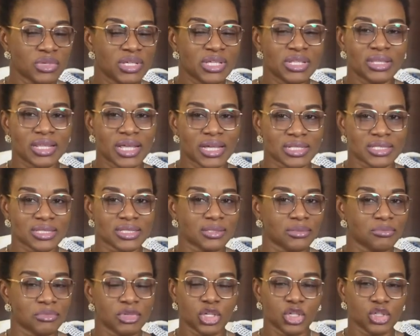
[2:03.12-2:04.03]
mean that
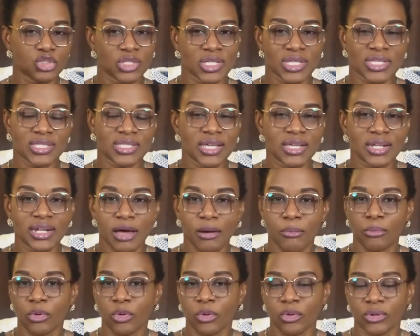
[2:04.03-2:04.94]
because you're staying
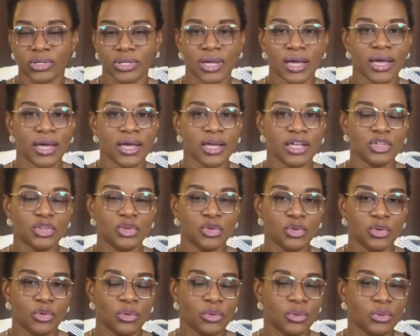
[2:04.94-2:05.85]
abroad
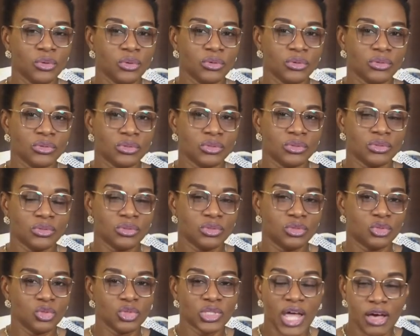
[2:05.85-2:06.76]
you
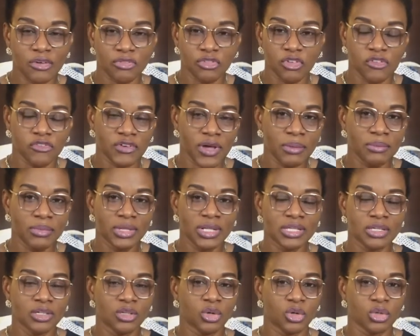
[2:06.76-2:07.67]
don't have your
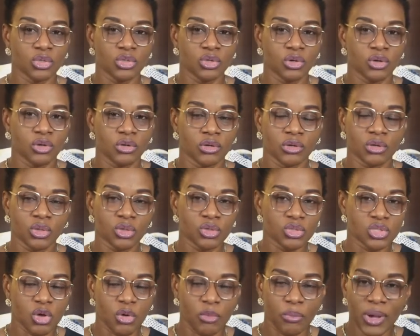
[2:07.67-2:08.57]
family or your
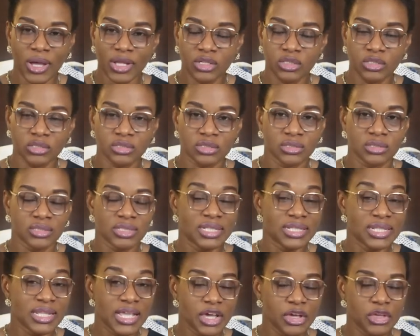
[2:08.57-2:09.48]
close companions
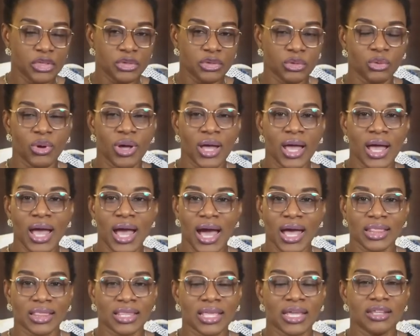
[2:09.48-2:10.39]
near you
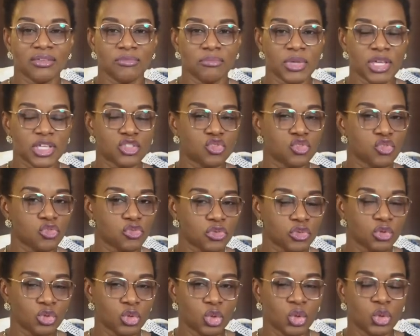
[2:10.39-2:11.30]
and then it makes you
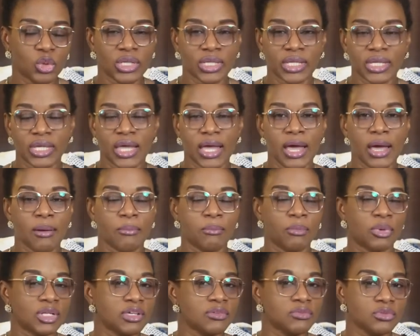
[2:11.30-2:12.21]
feel lonely.
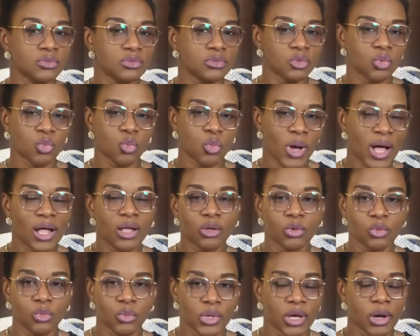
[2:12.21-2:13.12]
But even
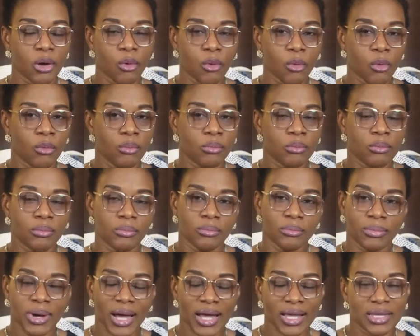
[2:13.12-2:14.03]
while we are home
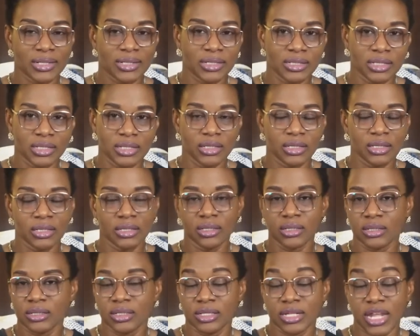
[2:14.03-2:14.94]
back in
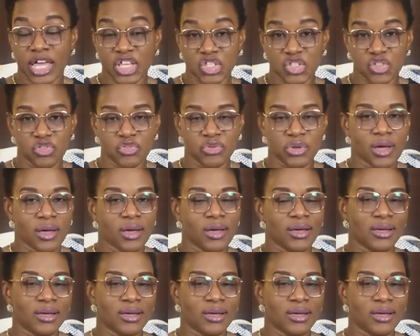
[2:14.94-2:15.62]
Nigeria,